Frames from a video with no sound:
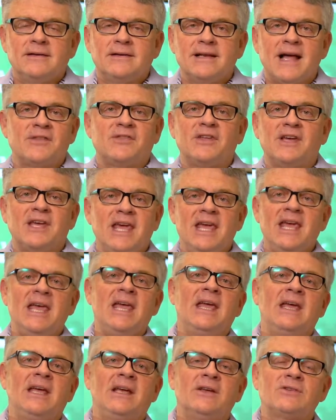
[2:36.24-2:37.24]
Like the
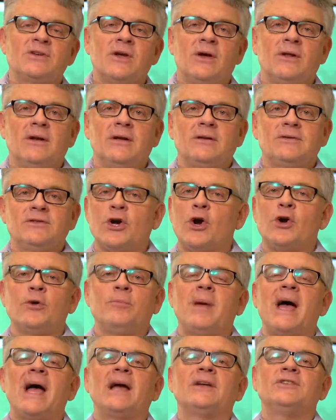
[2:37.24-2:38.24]
king is going to
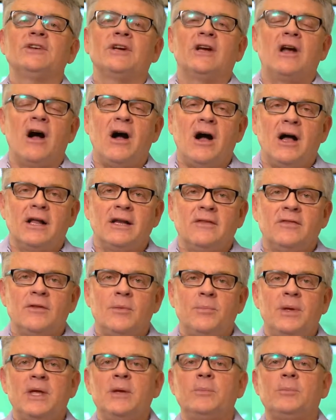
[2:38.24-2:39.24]
turn back to God and
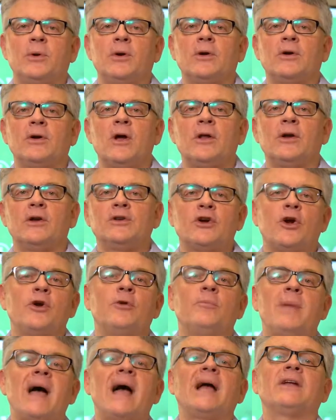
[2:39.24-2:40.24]
the people are going to
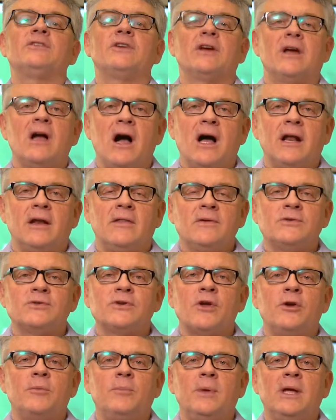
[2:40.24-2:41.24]
turn back to God. And there's
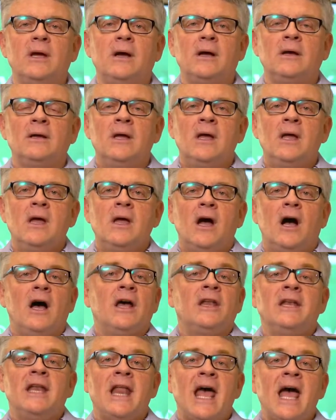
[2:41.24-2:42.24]
going to be a
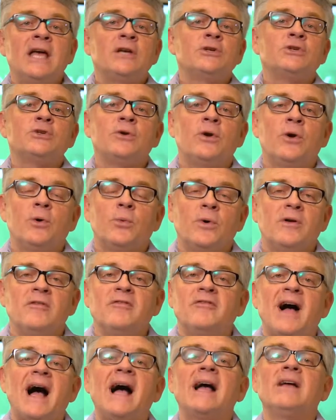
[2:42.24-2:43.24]
national
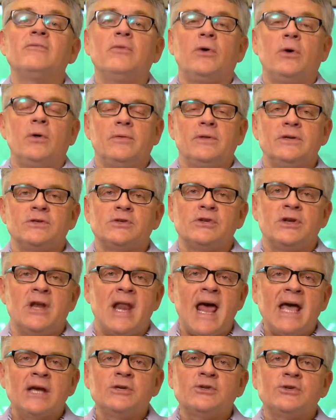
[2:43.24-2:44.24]
revival, this
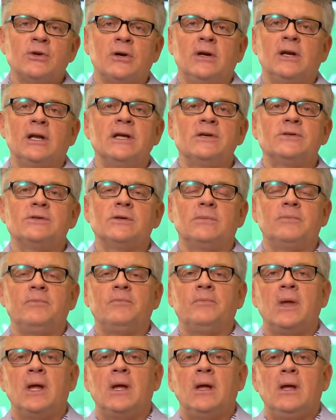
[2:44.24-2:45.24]

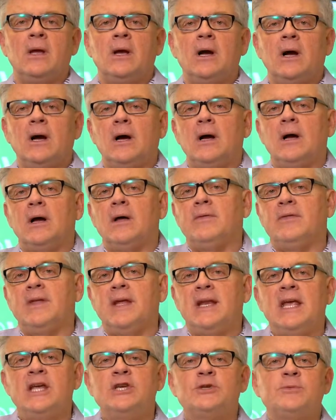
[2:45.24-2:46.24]
nationalism
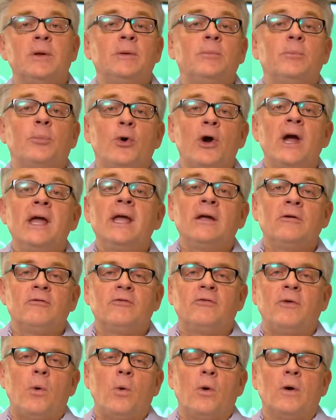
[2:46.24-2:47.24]
that he's been praying
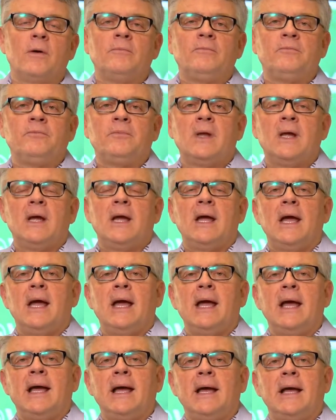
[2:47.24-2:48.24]
for.
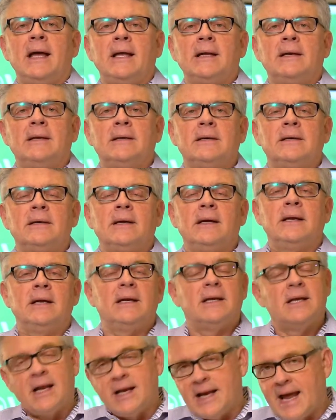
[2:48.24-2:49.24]
And
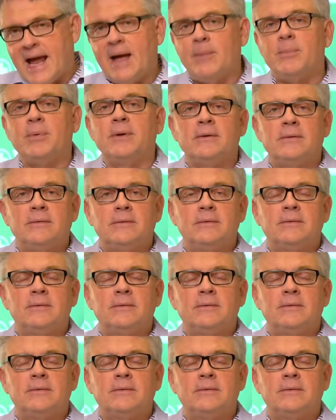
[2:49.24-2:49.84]
it doesn't happen.